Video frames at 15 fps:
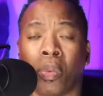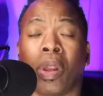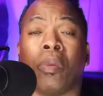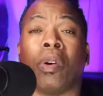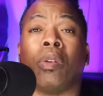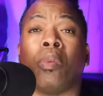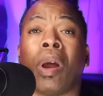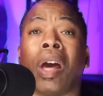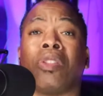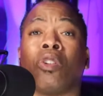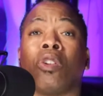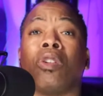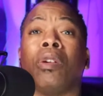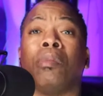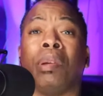We would
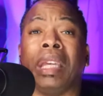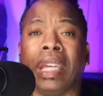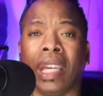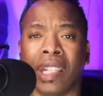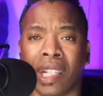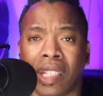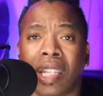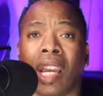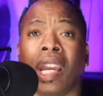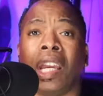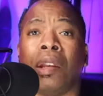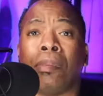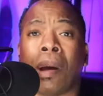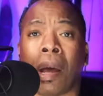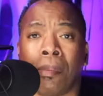rather be
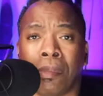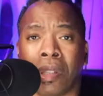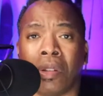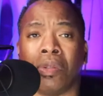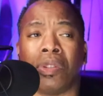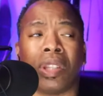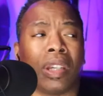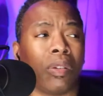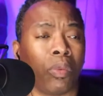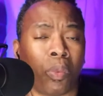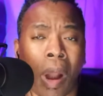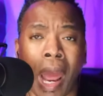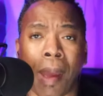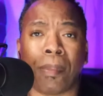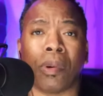entertained by music,
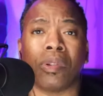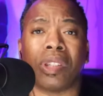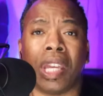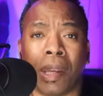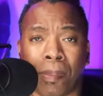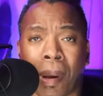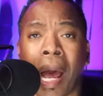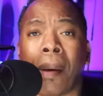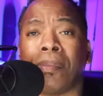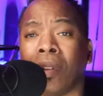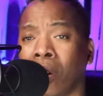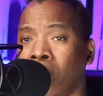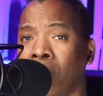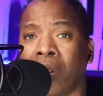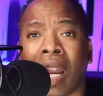rappers, hip hop,
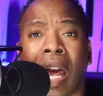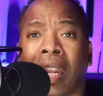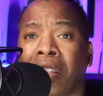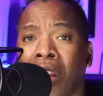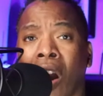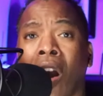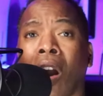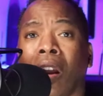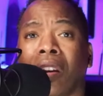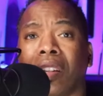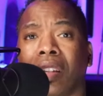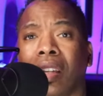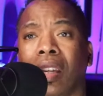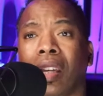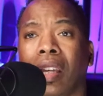the whole nine
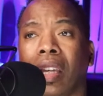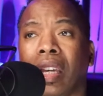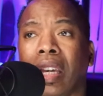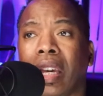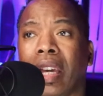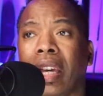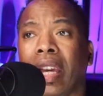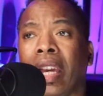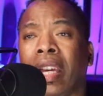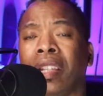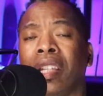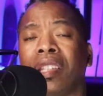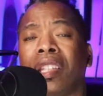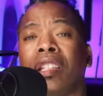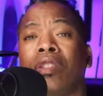yard.
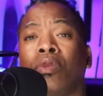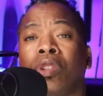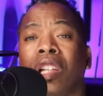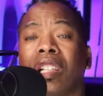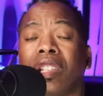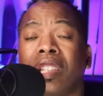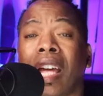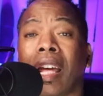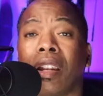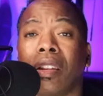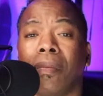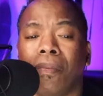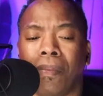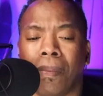And is it just that